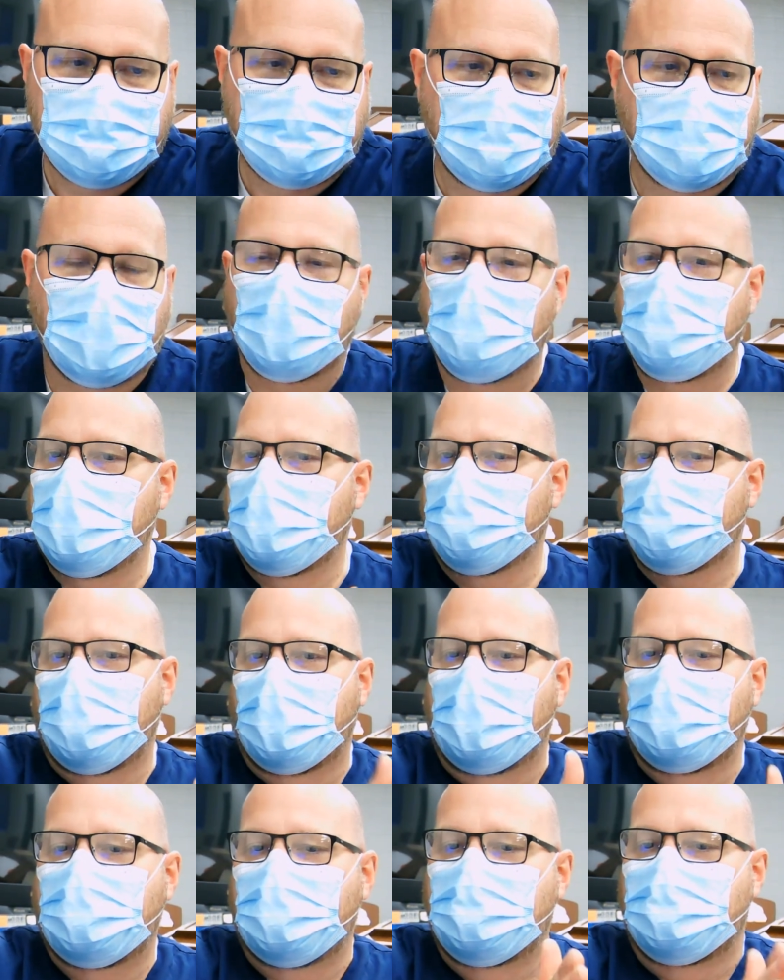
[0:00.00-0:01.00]
Don't be
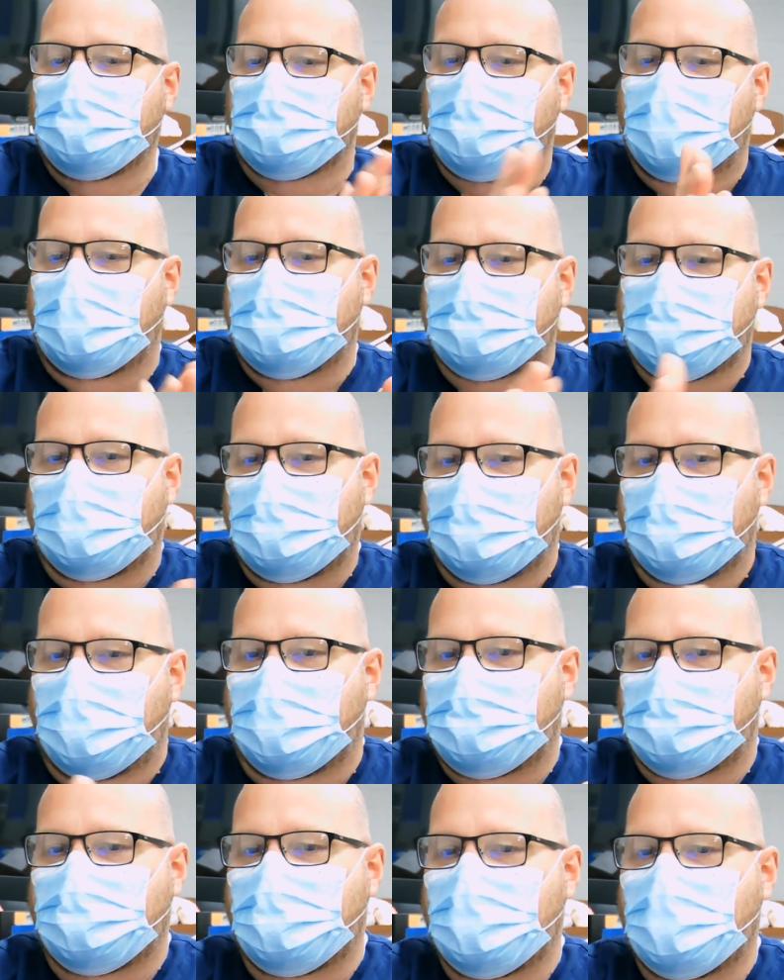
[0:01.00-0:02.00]
afraid to use hand sanitizer.